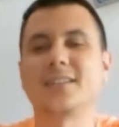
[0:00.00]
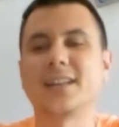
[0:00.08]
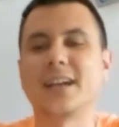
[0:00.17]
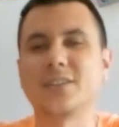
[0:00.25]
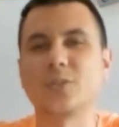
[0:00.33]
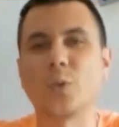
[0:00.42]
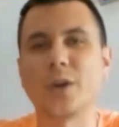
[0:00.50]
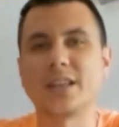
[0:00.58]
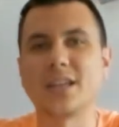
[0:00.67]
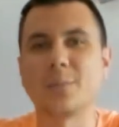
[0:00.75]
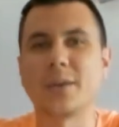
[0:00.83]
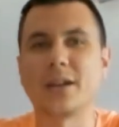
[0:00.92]
like the way
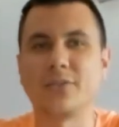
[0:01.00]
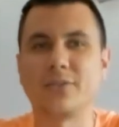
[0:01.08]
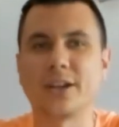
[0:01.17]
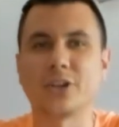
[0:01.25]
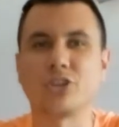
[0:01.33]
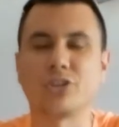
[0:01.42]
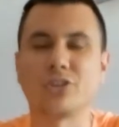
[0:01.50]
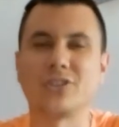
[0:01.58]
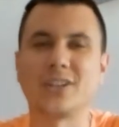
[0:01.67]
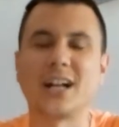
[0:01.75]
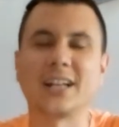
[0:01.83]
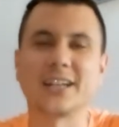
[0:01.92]
they manufacture
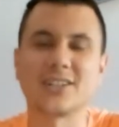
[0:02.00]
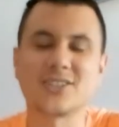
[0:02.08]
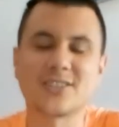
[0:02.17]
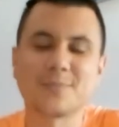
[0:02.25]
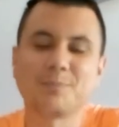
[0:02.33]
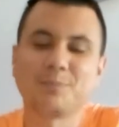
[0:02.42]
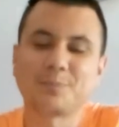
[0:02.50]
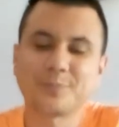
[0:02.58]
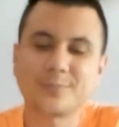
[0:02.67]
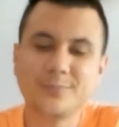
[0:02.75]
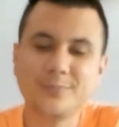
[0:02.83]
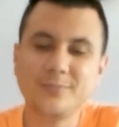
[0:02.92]
Daleks,
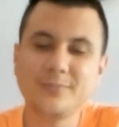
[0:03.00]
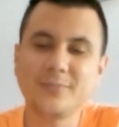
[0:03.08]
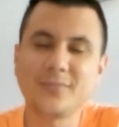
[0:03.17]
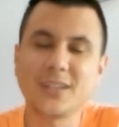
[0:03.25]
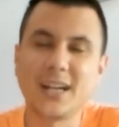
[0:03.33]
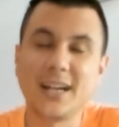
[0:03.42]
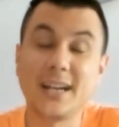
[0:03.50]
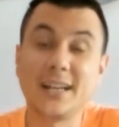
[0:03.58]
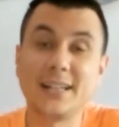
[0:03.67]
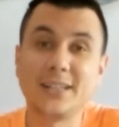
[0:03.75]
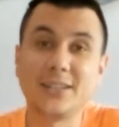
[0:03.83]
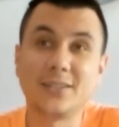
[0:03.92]

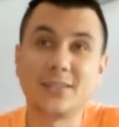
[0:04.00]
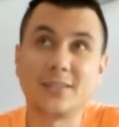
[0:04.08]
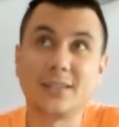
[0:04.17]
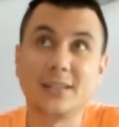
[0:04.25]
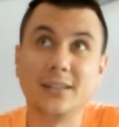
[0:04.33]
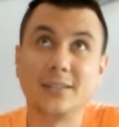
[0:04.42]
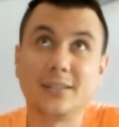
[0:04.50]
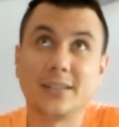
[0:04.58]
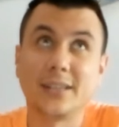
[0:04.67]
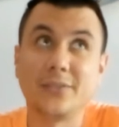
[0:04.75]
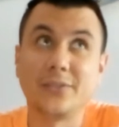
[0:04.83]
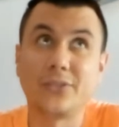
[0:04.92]
and it it
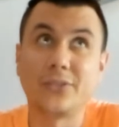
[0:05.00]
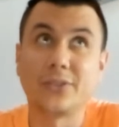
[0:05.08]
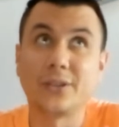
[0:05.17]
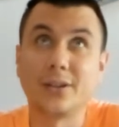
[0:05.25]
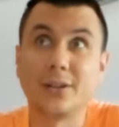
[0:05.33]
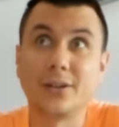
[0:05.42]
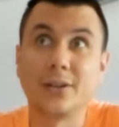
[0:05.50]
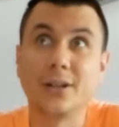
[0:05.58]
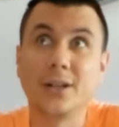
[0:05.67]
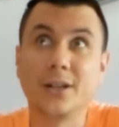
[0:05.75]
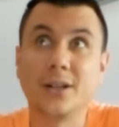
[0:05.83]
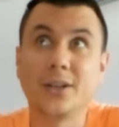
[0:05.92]
gives a
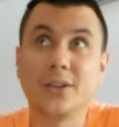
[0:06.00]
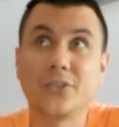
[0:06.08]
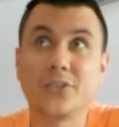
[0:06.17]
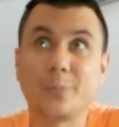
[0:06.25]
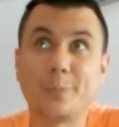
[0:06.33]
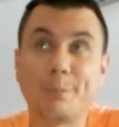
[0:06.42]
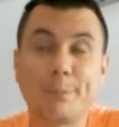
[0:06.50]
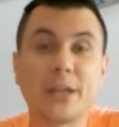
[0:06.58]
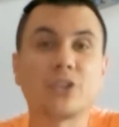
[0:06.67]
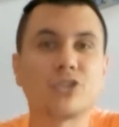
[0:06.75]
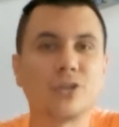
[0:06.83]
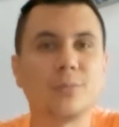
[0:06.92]

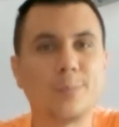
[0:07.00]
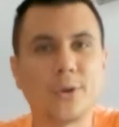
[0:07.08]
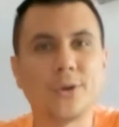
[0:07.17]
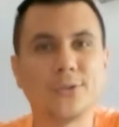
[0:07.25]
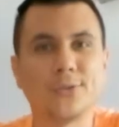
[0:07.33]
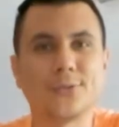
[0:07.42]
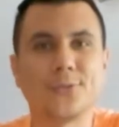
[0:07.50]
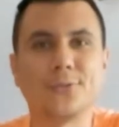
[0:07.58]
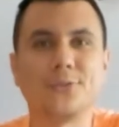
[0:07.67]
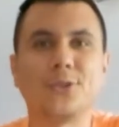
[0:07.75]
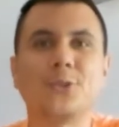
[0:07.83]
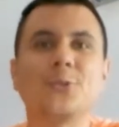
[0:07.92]
special point of
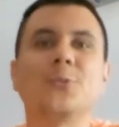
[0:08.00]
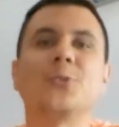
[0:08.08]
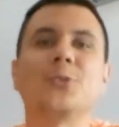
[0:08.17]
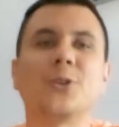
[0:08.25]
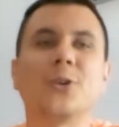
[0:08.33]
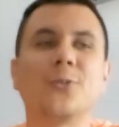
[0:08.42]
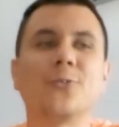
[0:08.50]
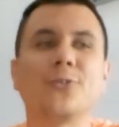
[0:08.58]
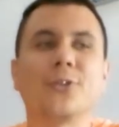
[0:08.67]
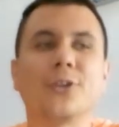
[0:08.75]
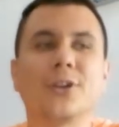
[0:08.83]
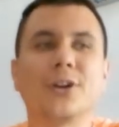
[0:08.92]
view, you know,
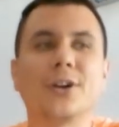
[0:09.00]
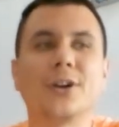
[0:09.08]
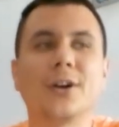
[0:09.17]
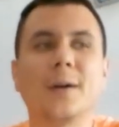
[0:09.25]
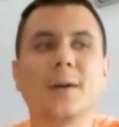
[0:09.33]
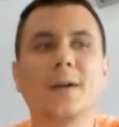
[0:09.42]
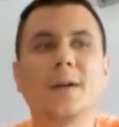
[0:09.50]
for uh,